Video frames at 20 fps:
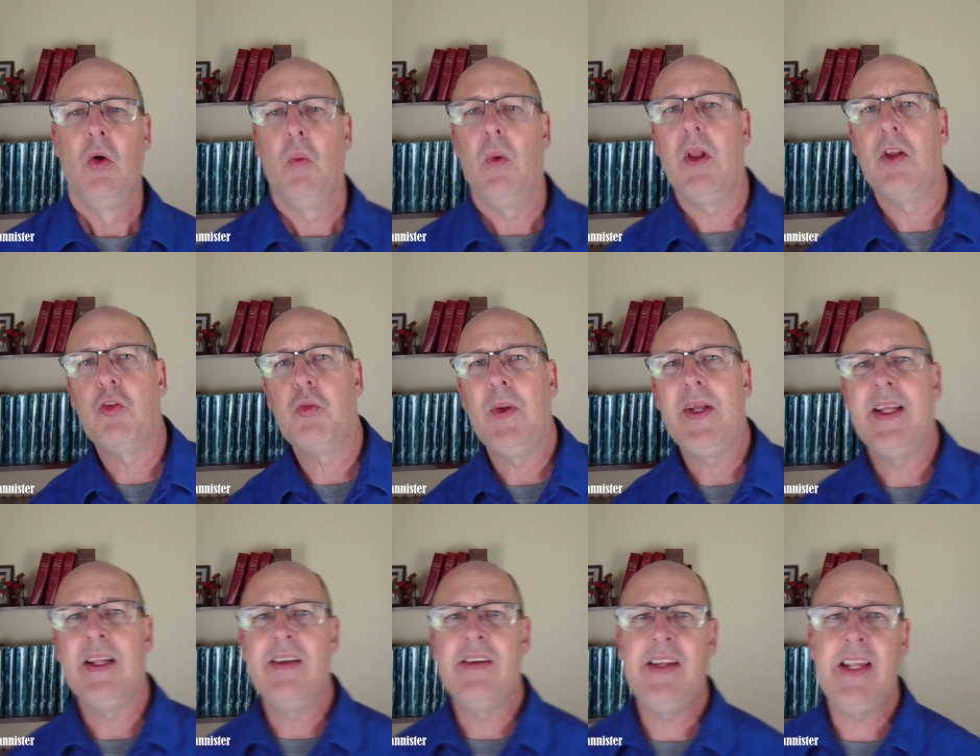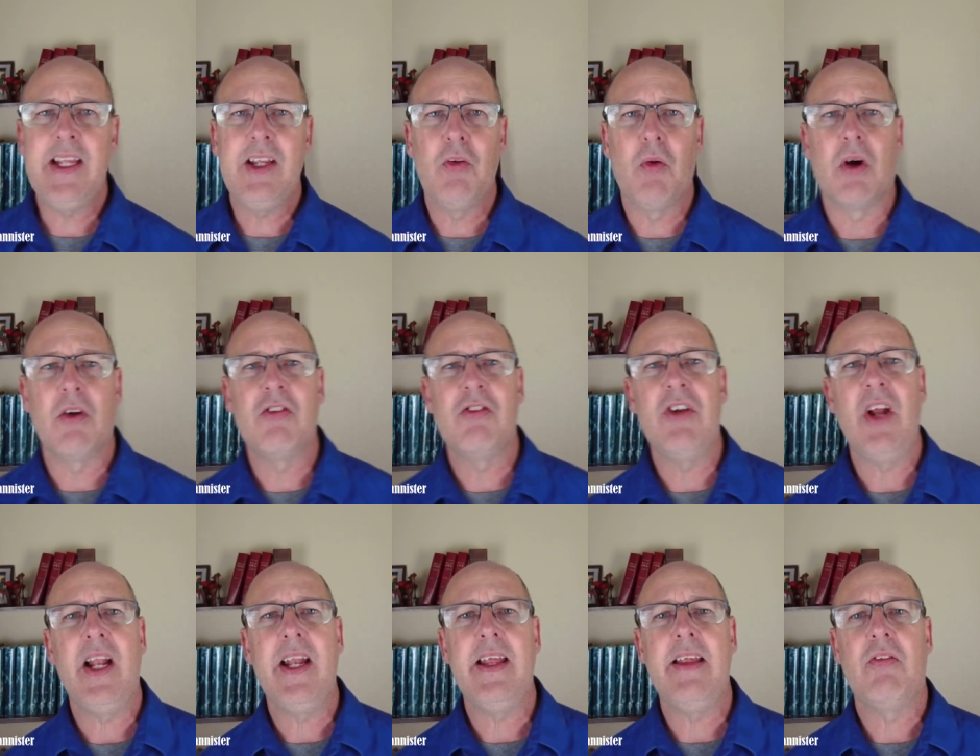Well, as we continue our
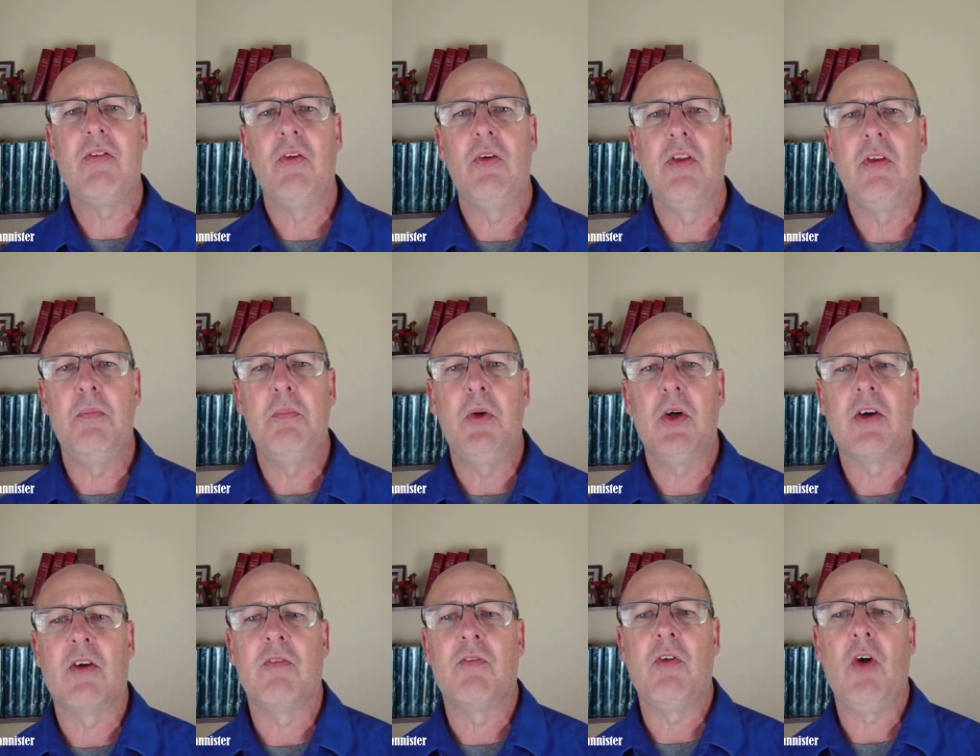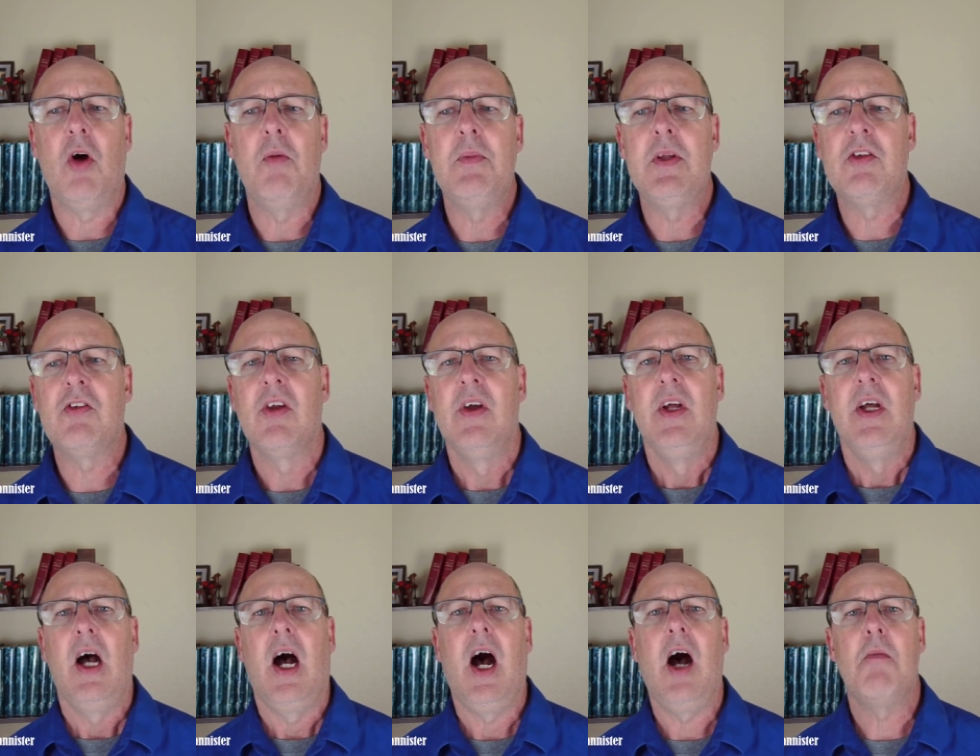study through the book of Romans,
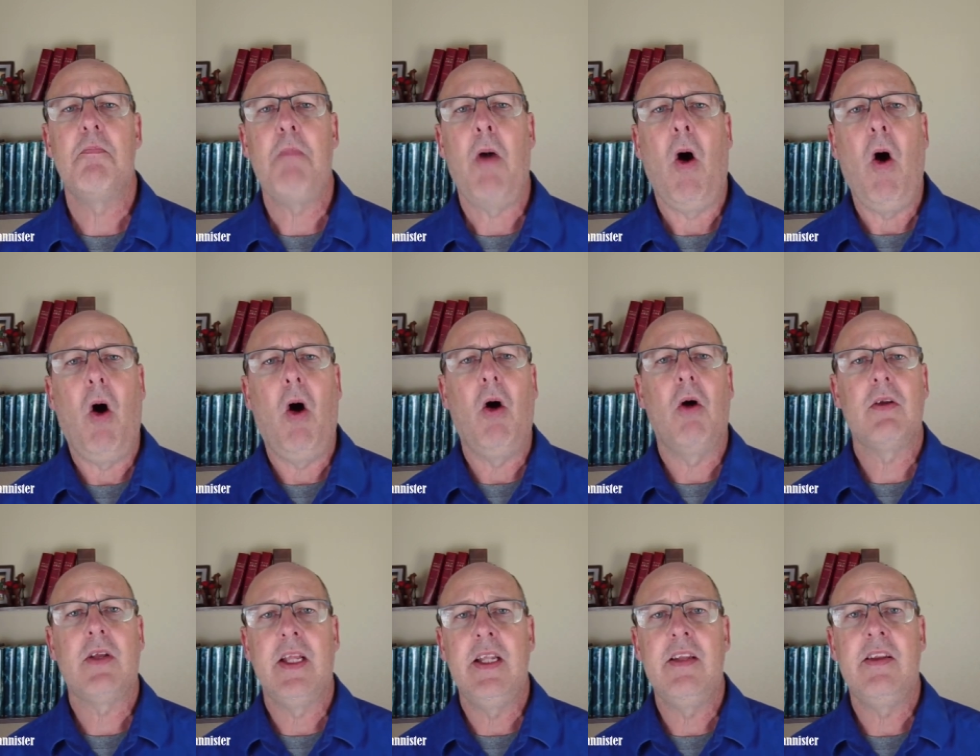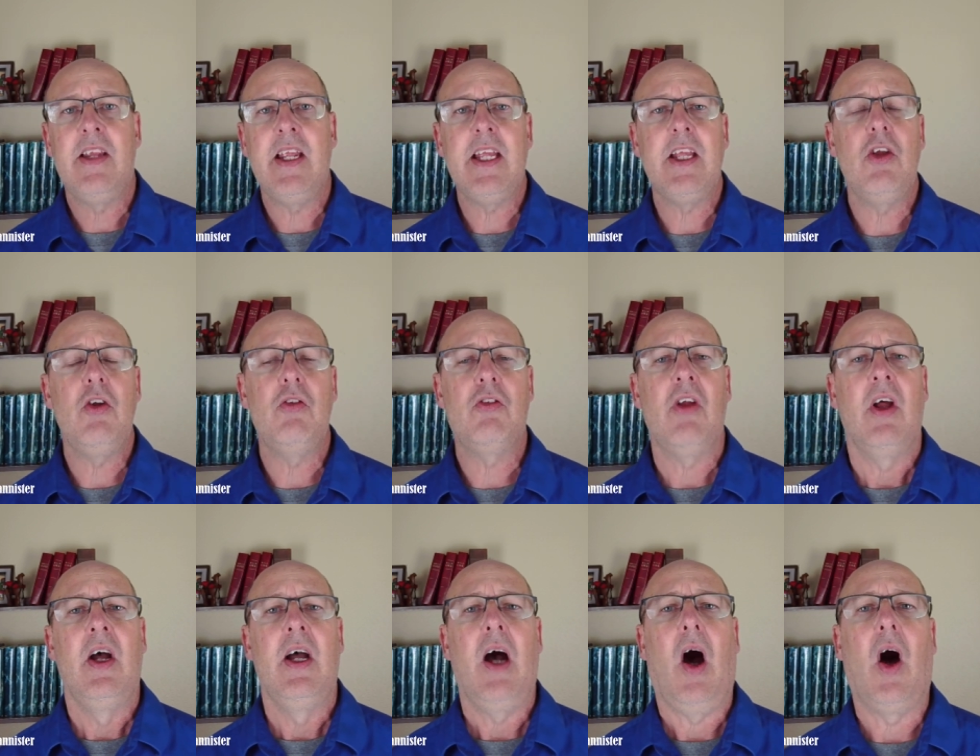uh, Paul continues
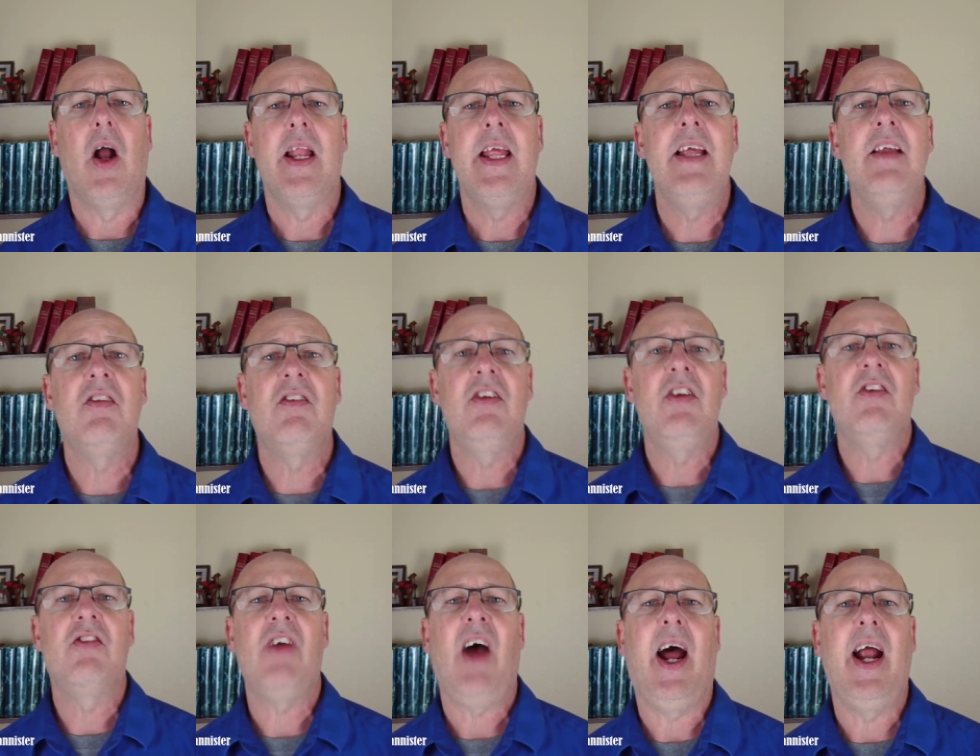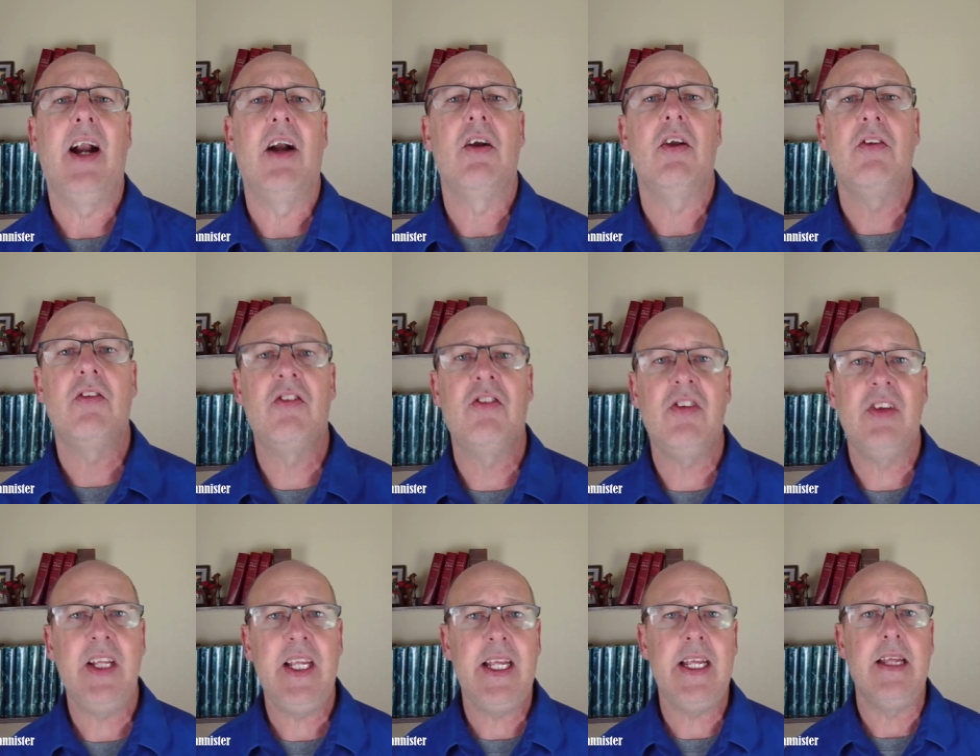on his desire to
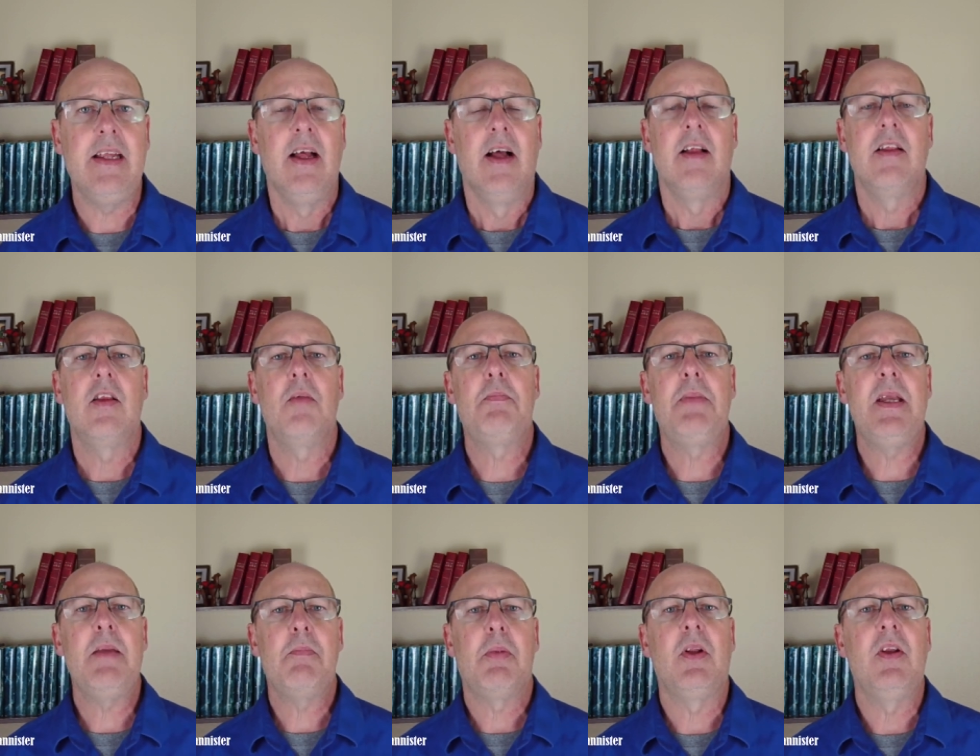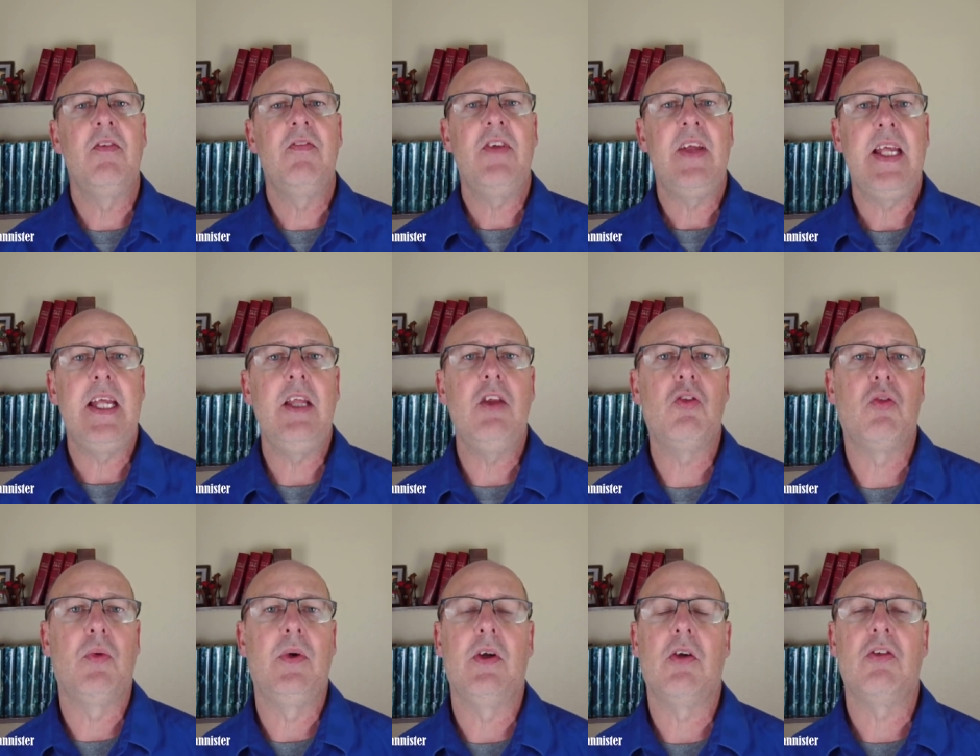see the people of
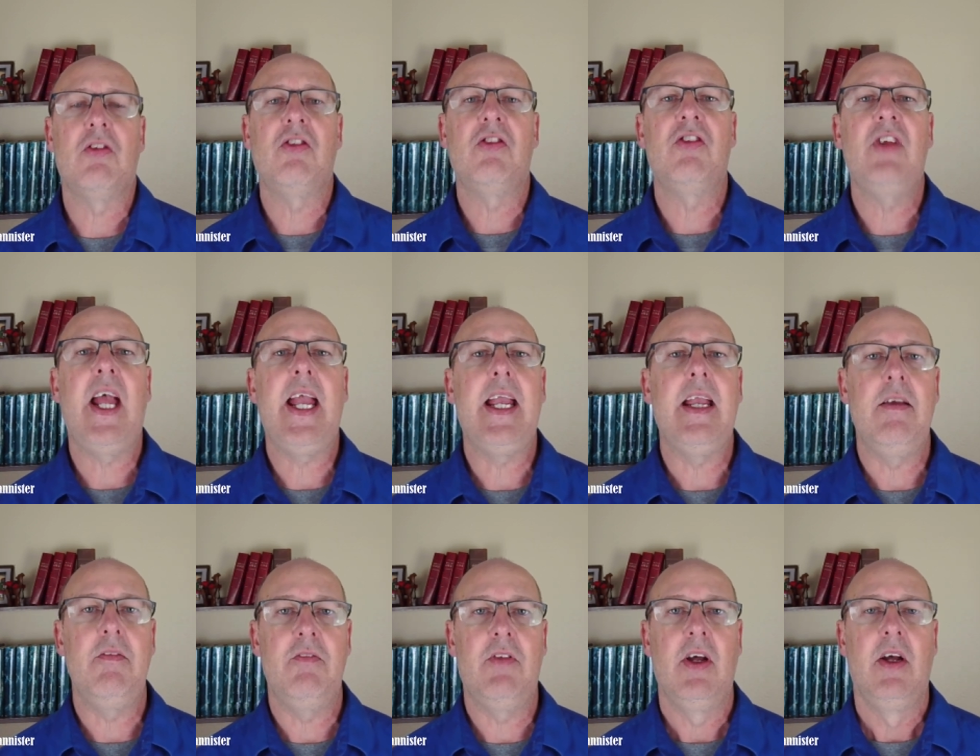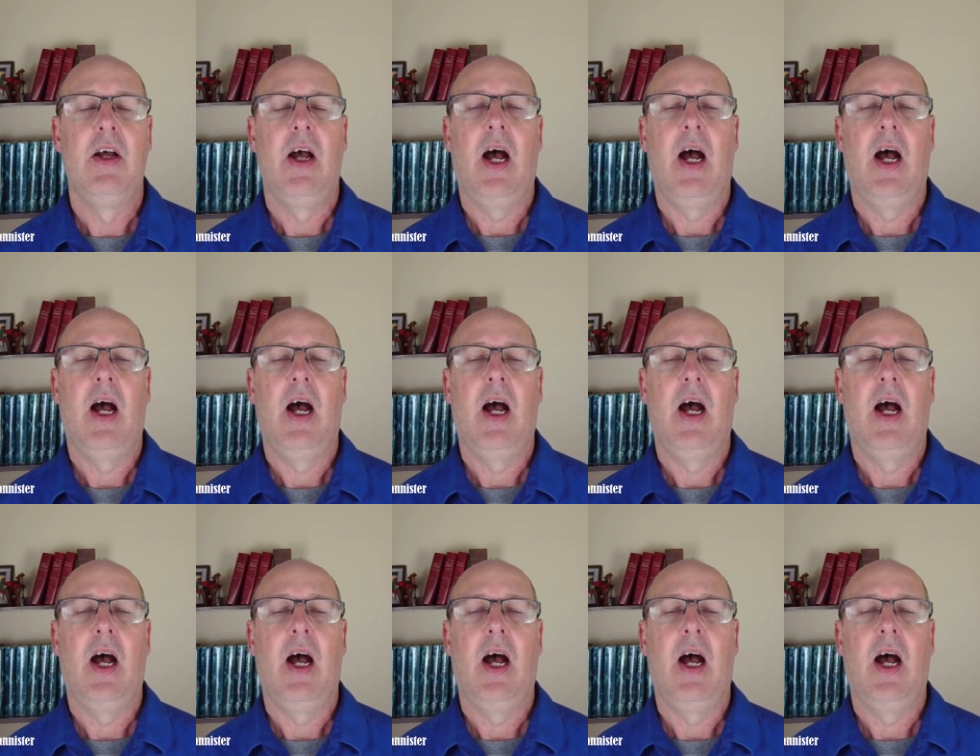Israel saved.